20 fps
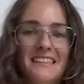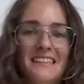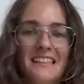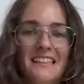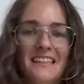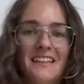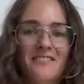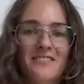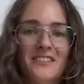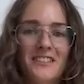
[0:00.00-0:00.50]

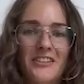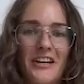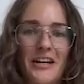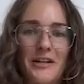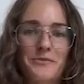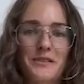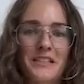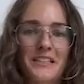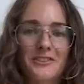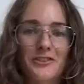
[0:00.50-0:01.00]
if design
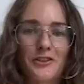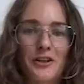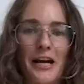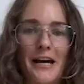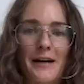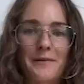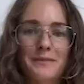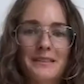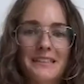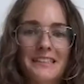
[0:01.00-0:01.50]
weeks are
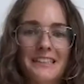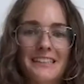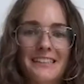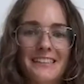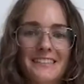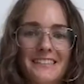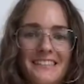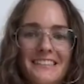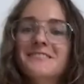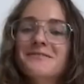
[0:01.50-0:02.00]

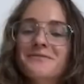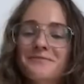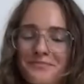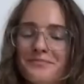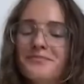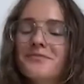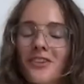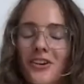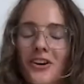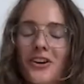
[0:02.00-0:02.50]
happening and
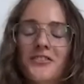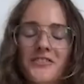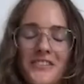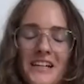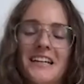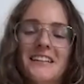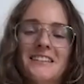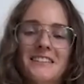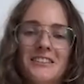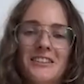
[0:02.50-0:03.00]
all of
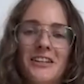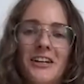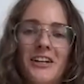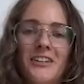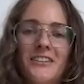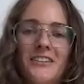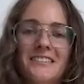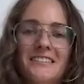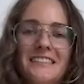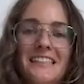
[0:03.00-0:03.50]
that.
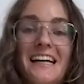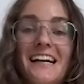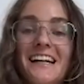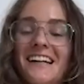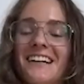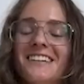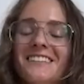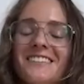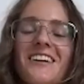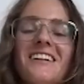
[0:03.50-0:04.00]
So
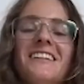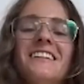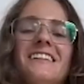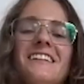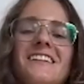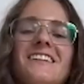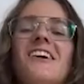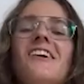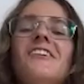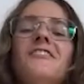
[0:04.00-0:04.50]
yeah, a lot
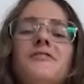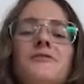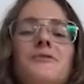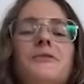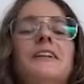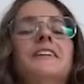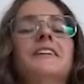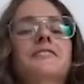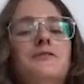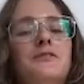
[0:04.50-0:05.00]
in the
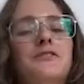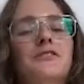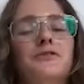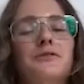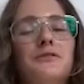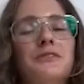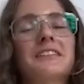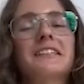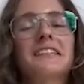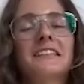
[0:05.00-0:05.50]
works, which is
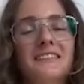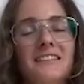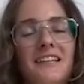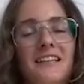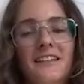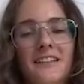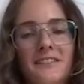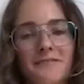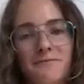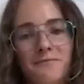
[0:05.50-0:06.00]
really
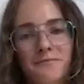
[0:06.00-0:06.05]
exciting.